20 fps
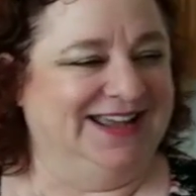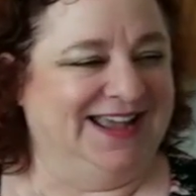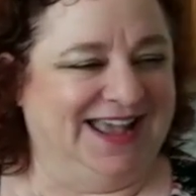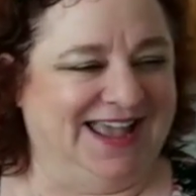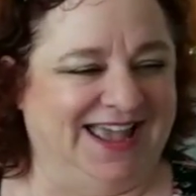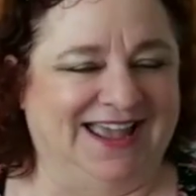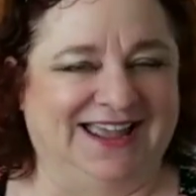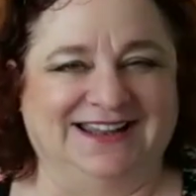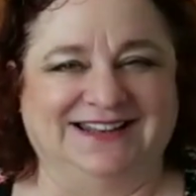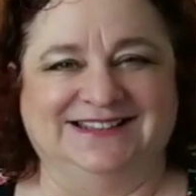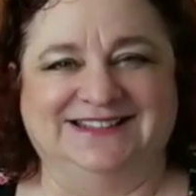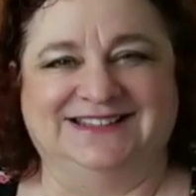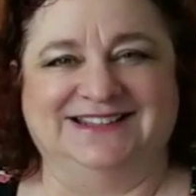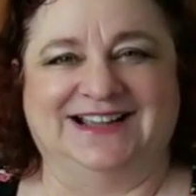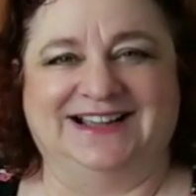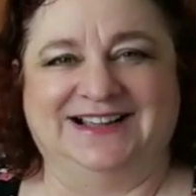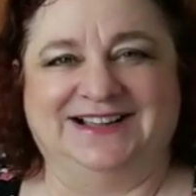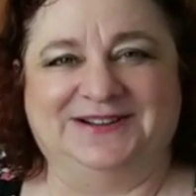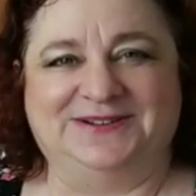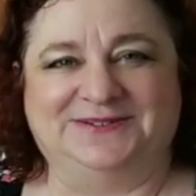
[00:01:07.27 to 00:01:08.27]
and
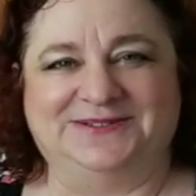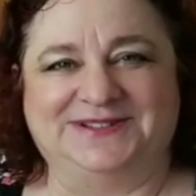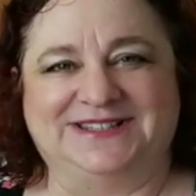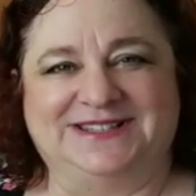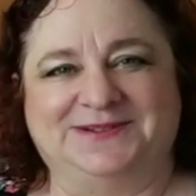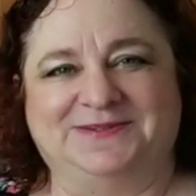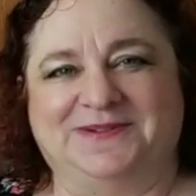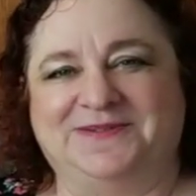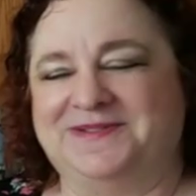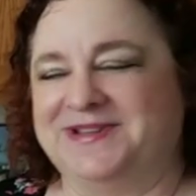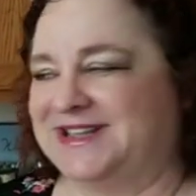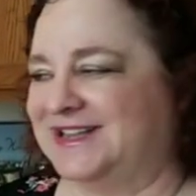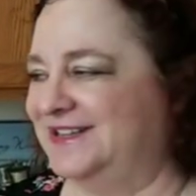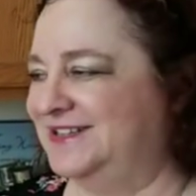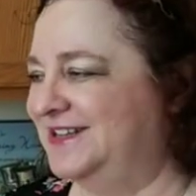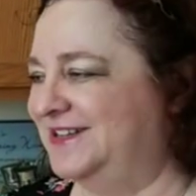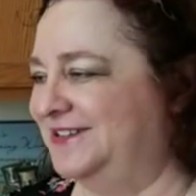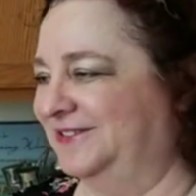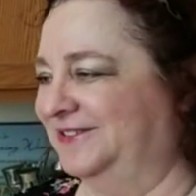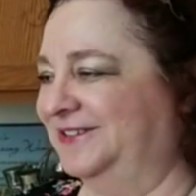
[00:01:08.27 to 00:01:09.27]
we'll see what we can
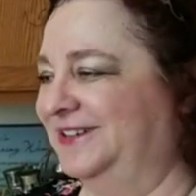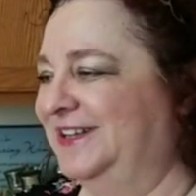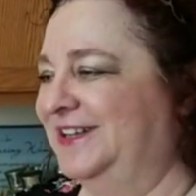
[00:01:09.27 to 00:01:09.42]
do.